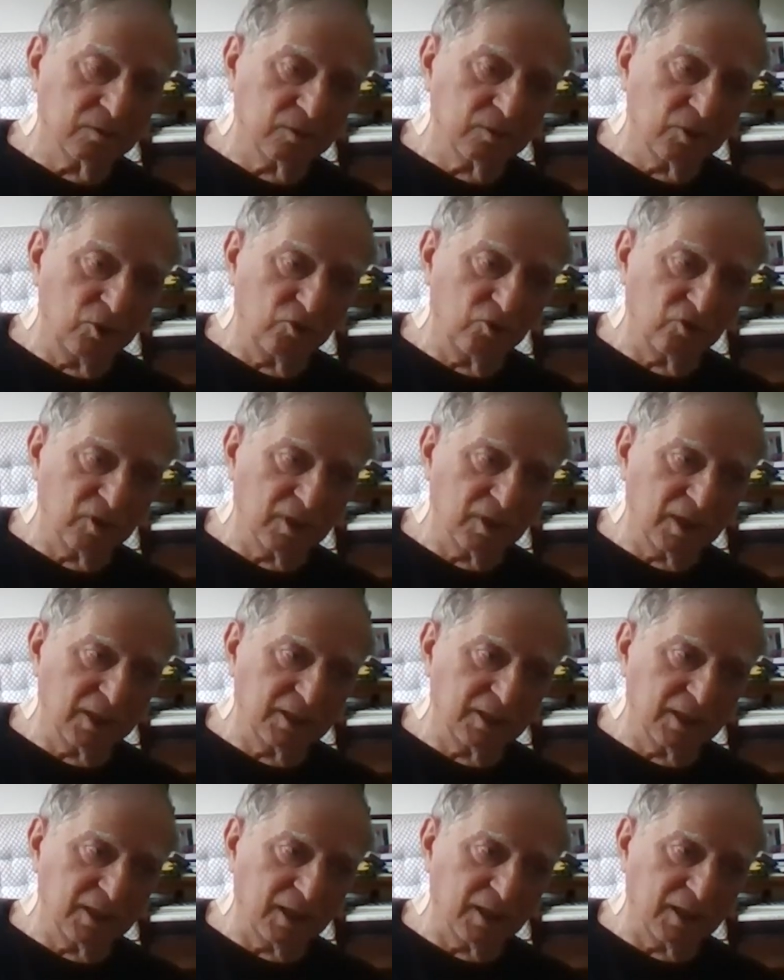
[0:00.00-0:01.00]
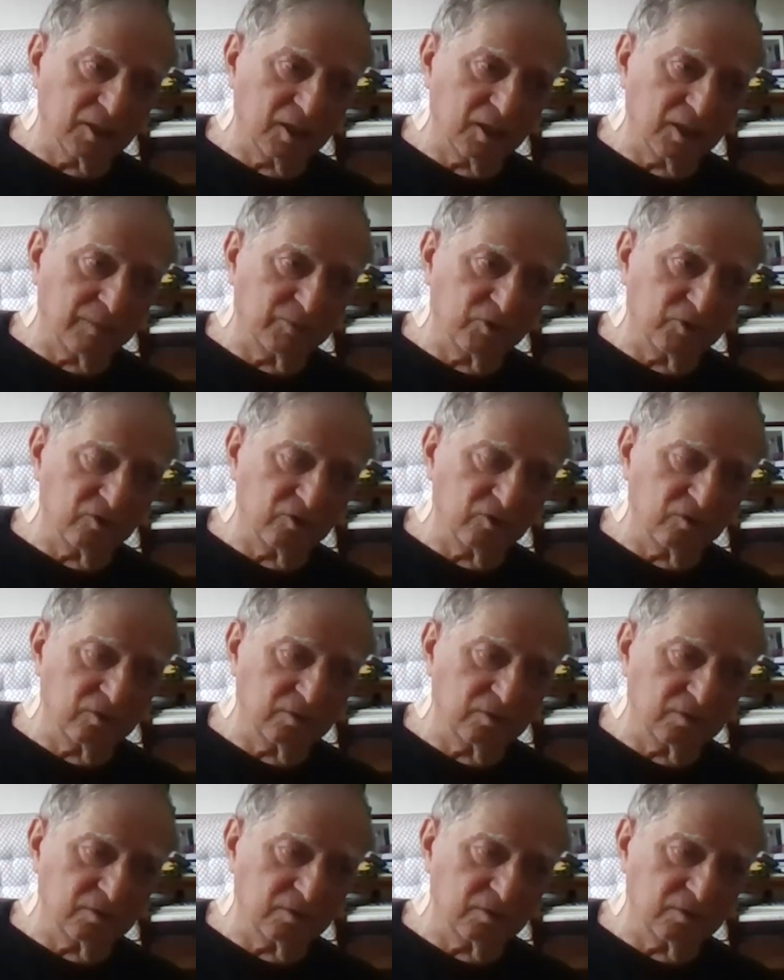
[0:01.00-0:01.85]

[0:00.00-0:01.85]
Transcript: using eight helicopters,